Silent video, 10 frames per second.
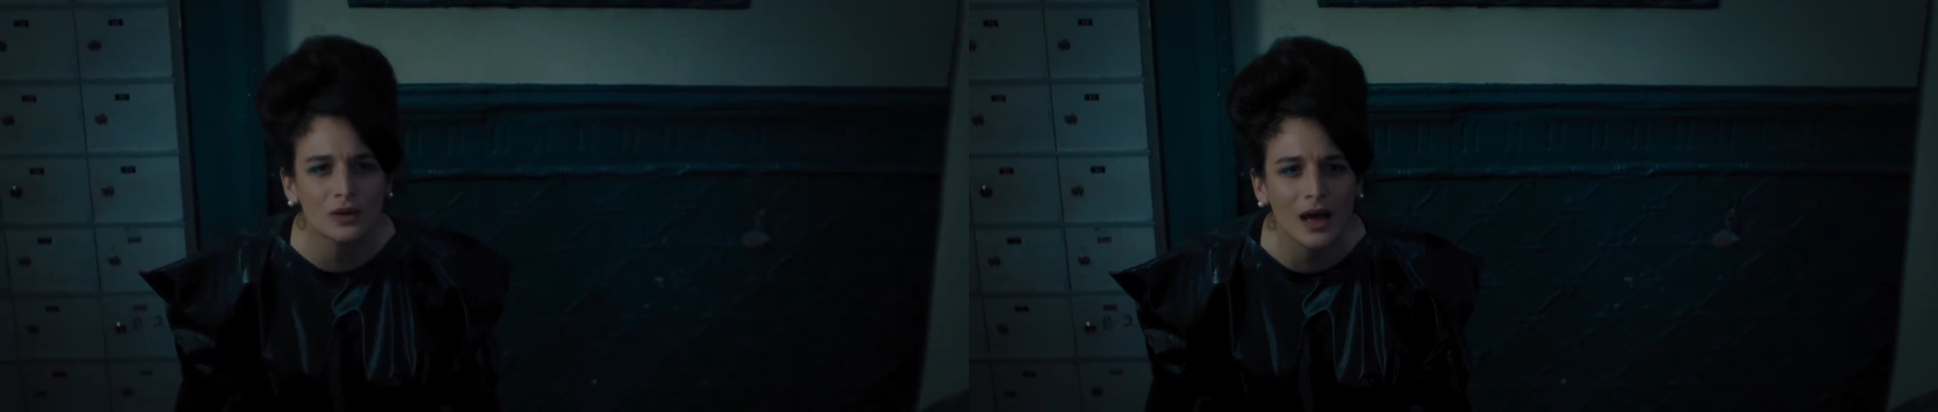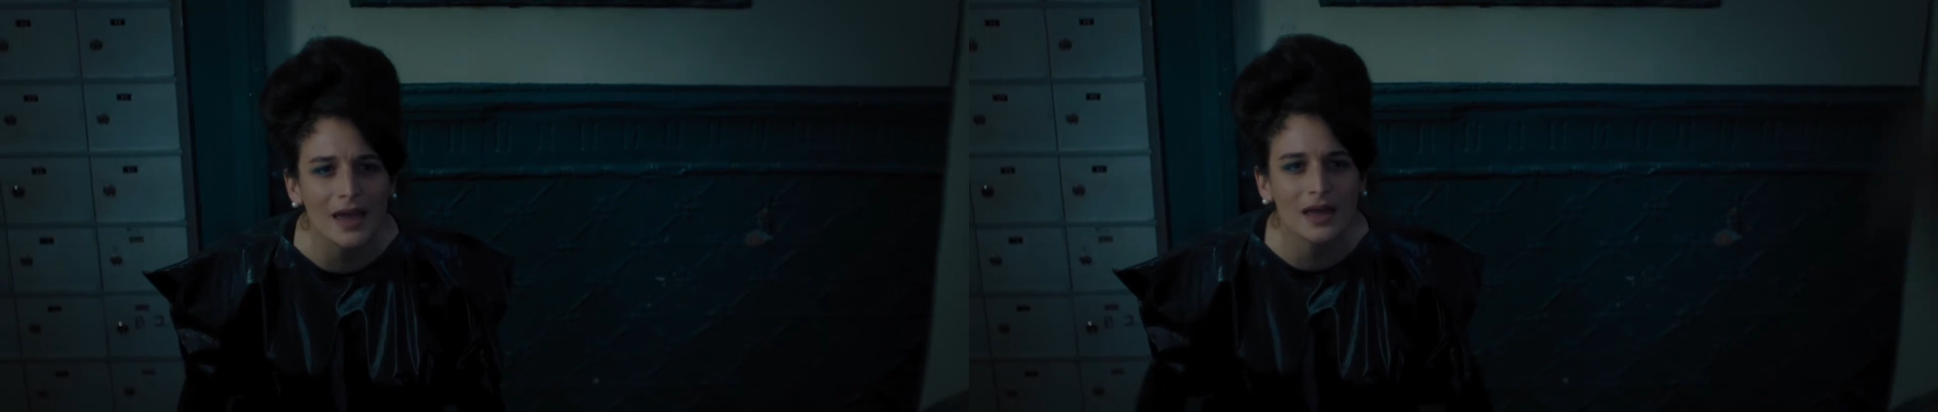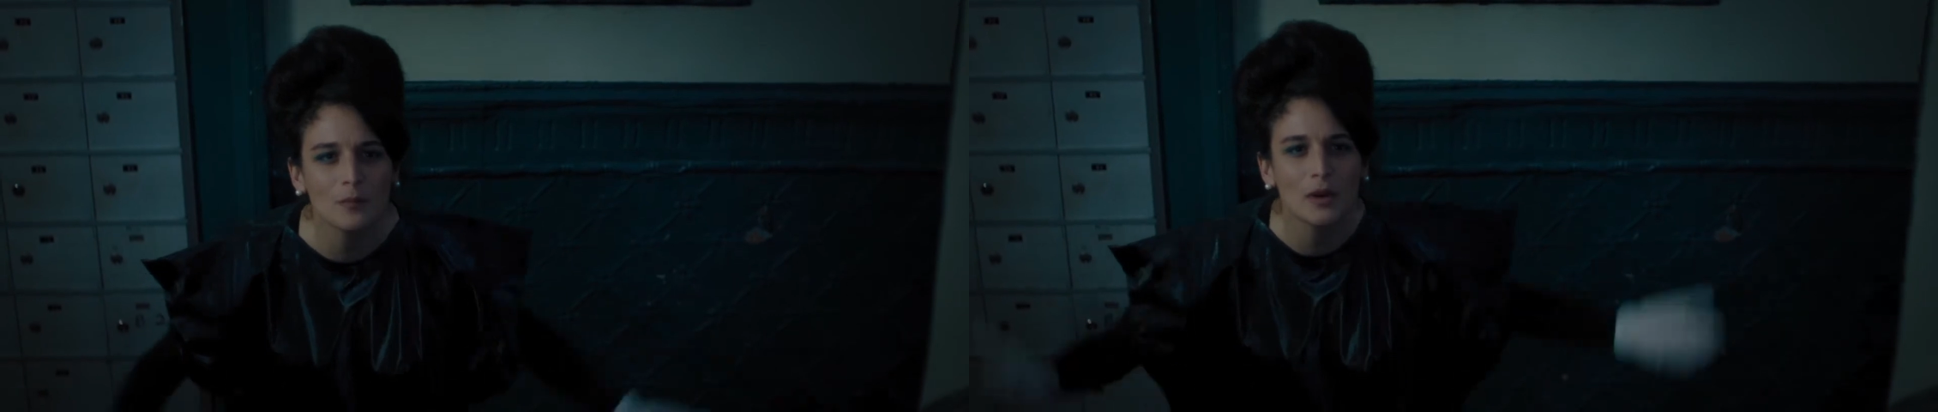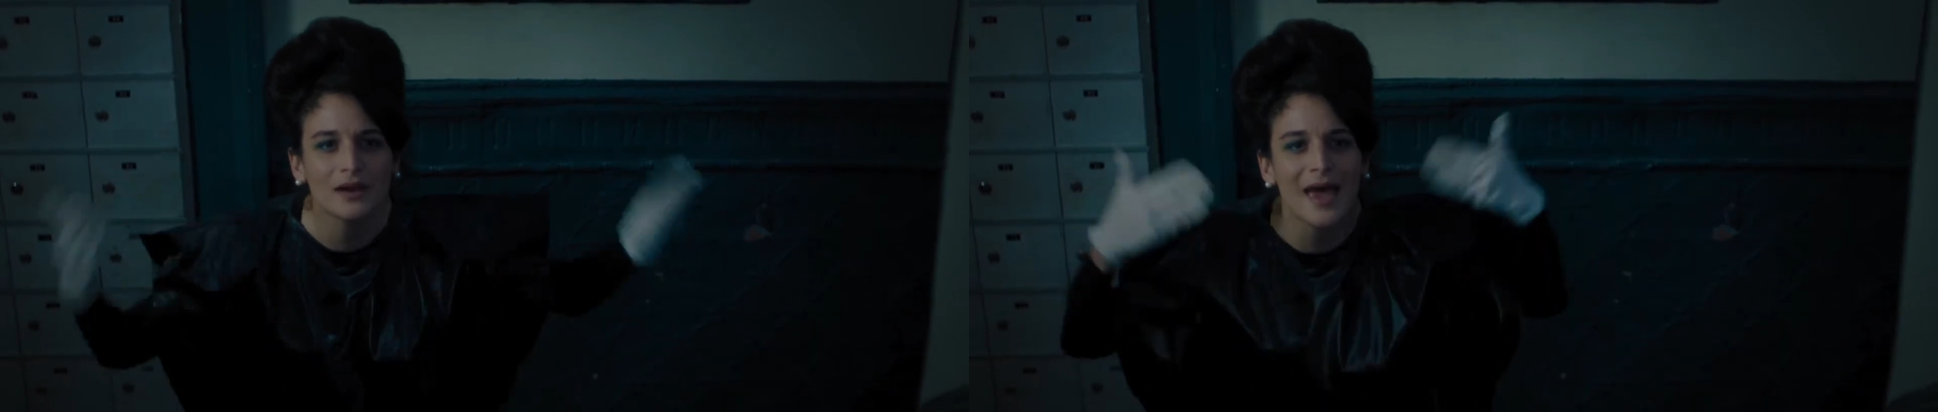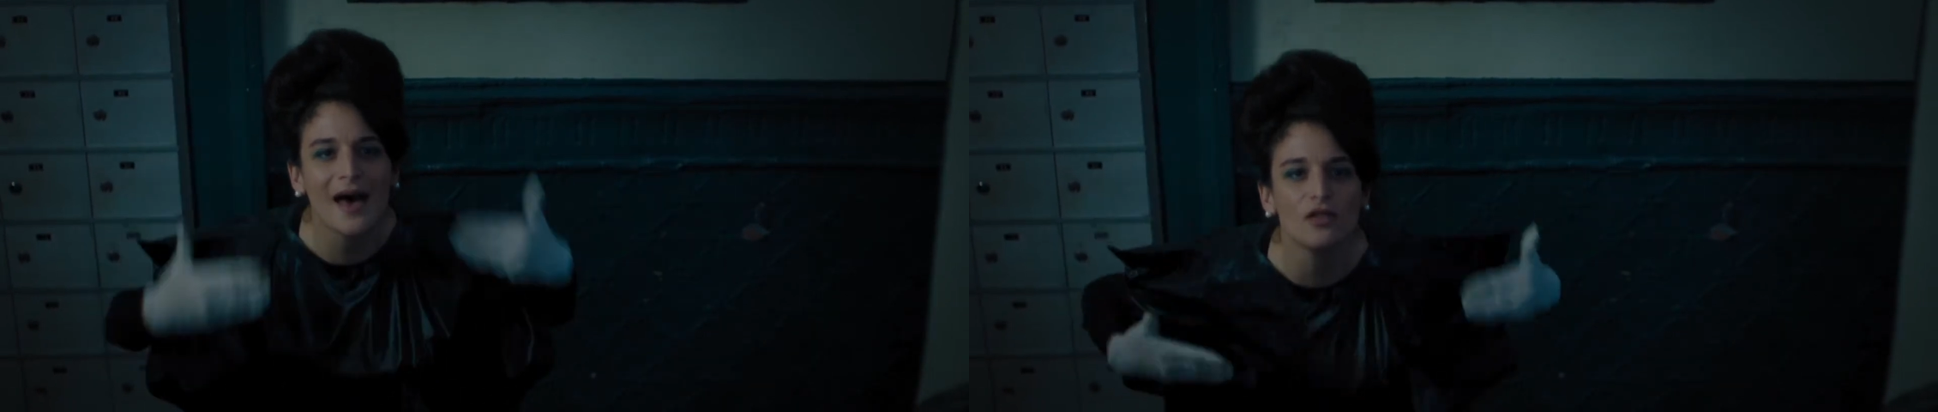guy. I'm a
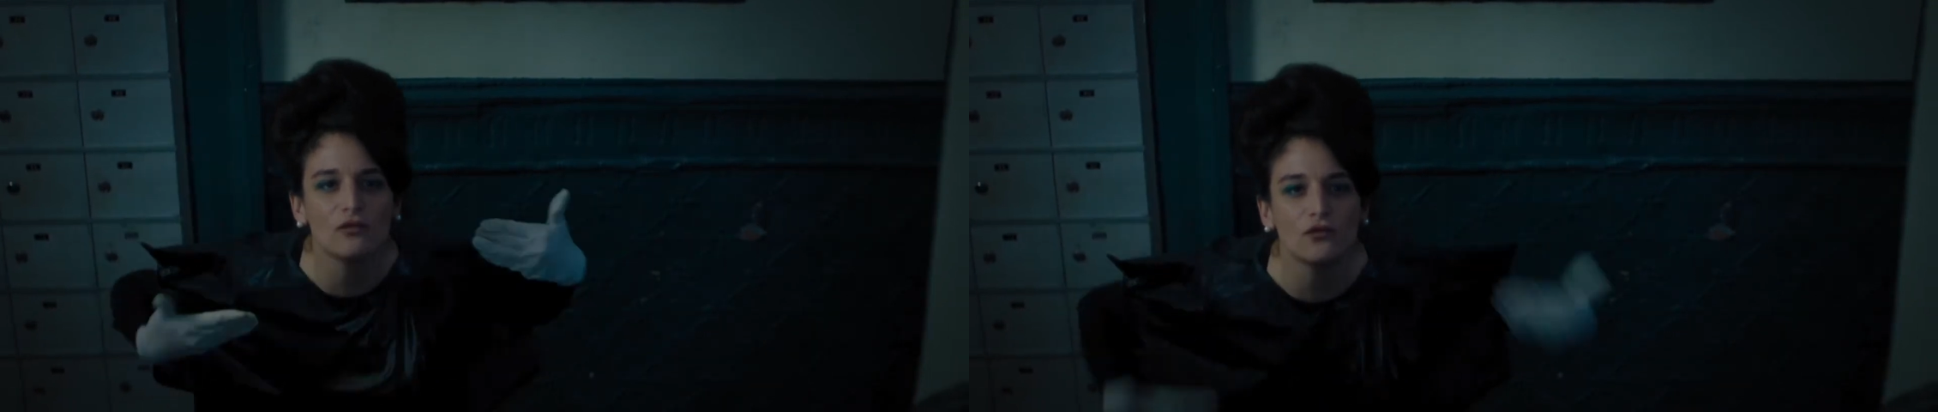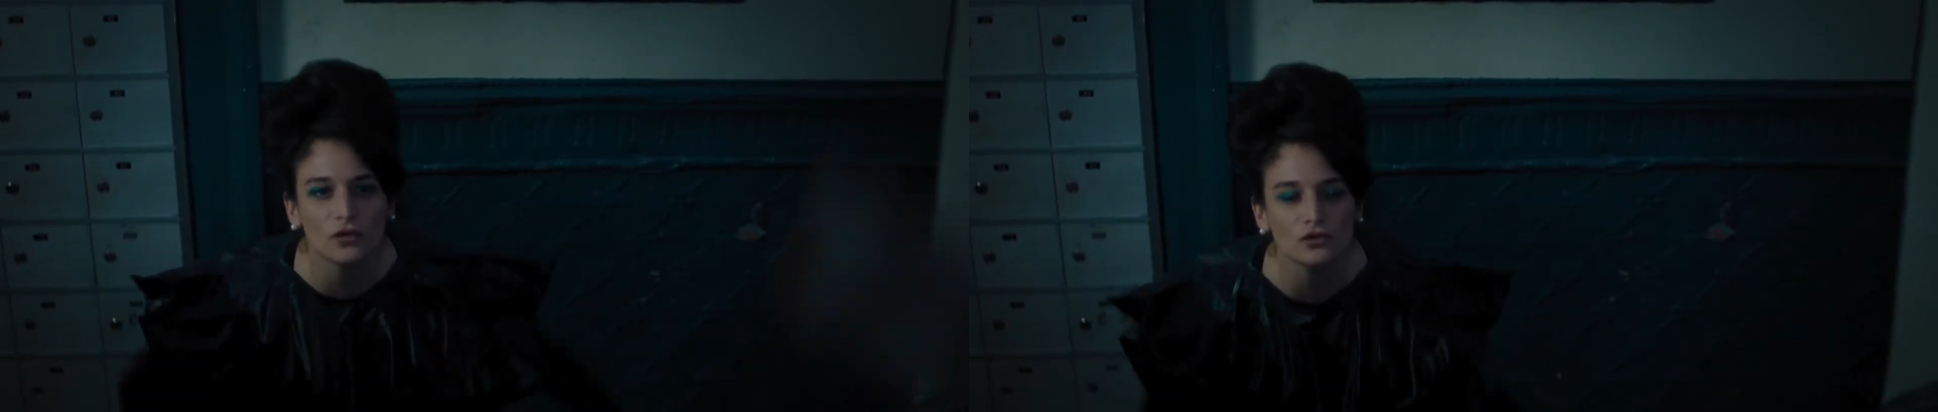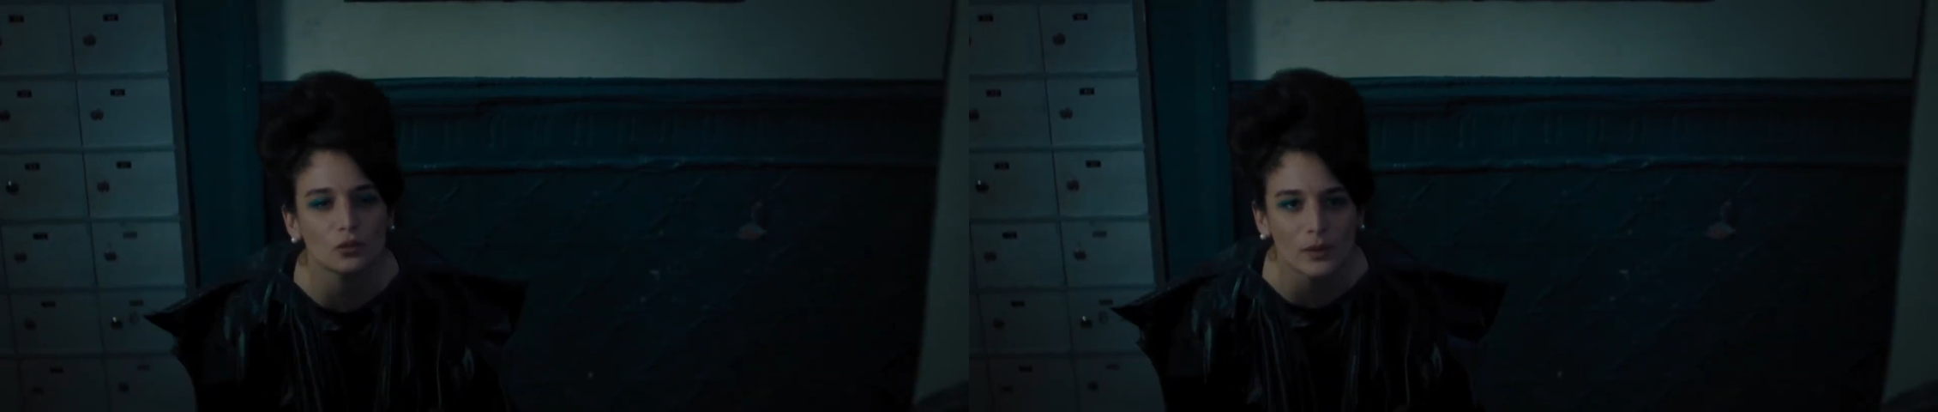California